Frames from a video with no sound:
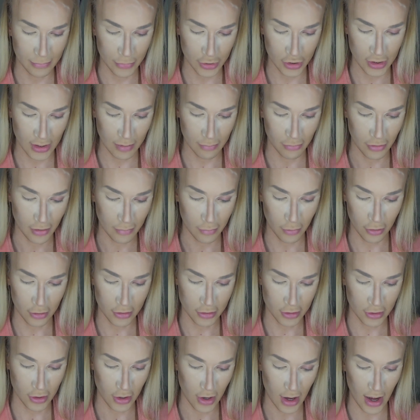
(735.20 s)
shimmery
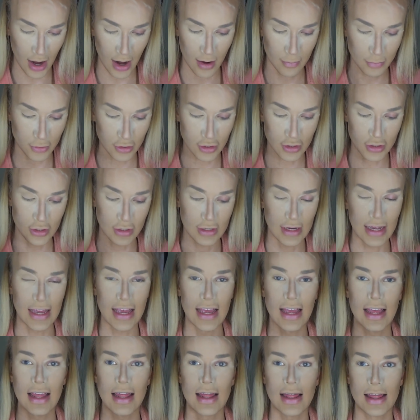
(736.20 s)
bronzer, and I'm just gonna
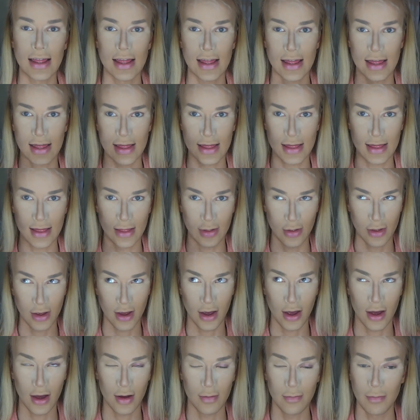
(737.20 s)
hit
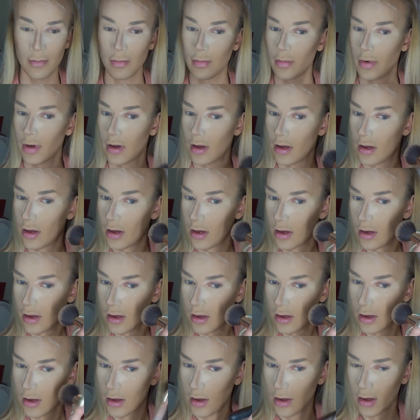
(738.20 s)
well,
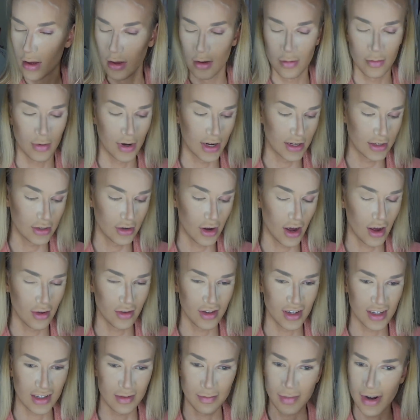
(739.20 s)
I don't know how
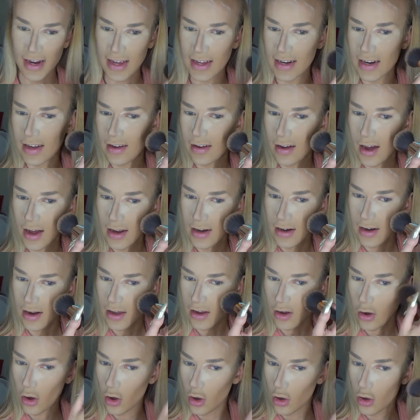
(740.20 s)
to explain it, kind of
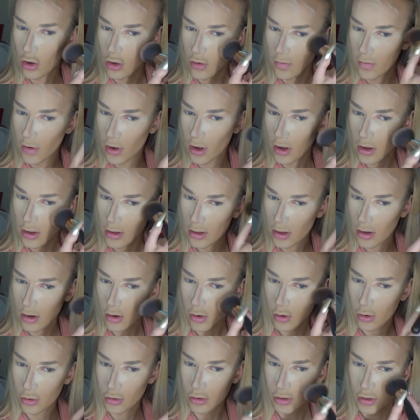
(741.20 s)
like over the
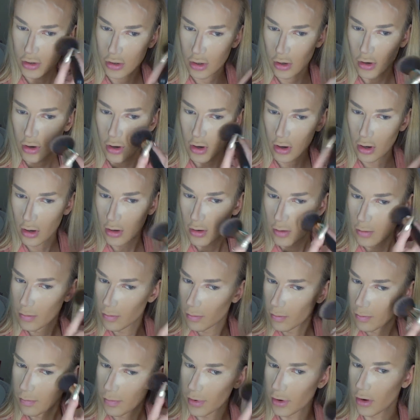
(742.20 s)
contour,
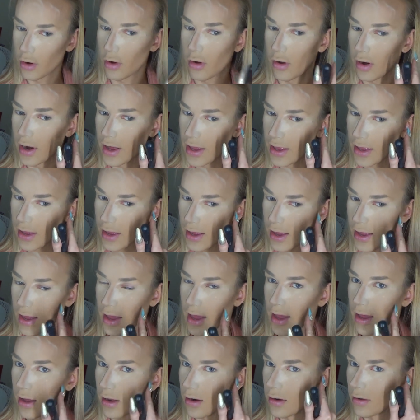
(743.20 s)
but not like
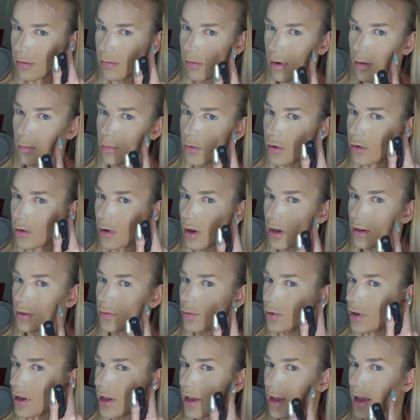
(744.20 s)
here. I don't
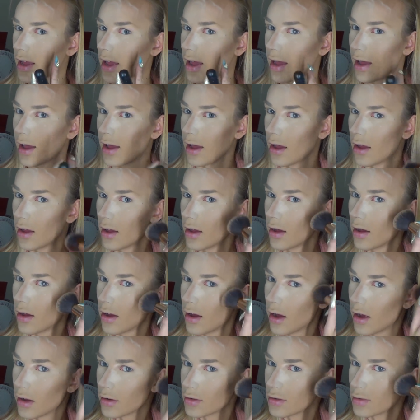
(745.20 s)
want it here.
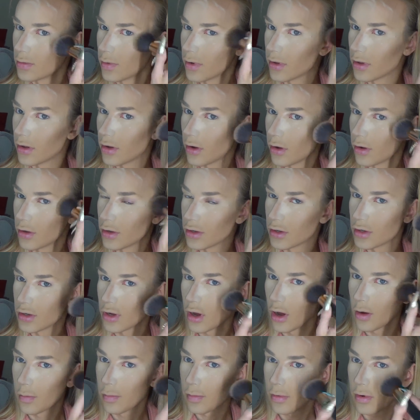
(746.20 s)
I just want on
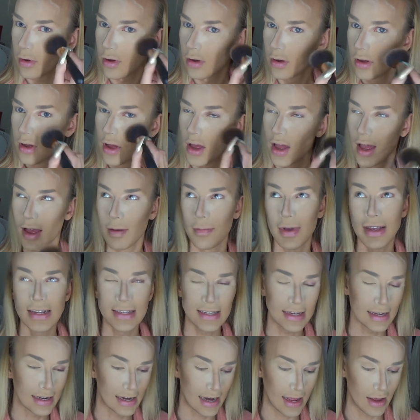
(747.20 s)
top,
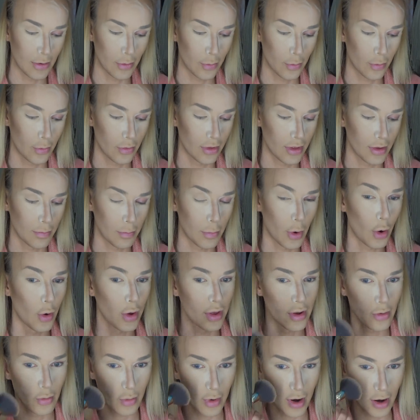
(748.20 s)
basically the
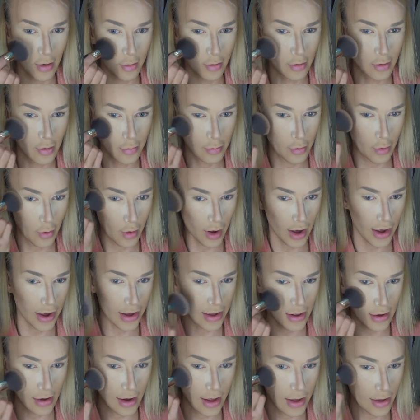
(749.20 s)
point where I'm gonna put
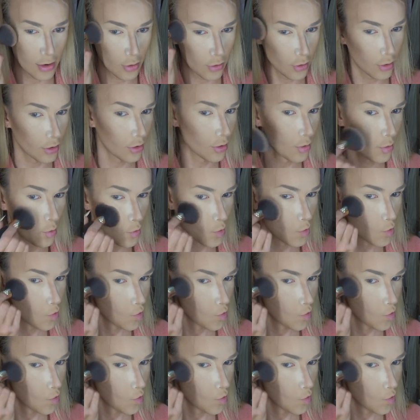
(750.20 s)
highlight on,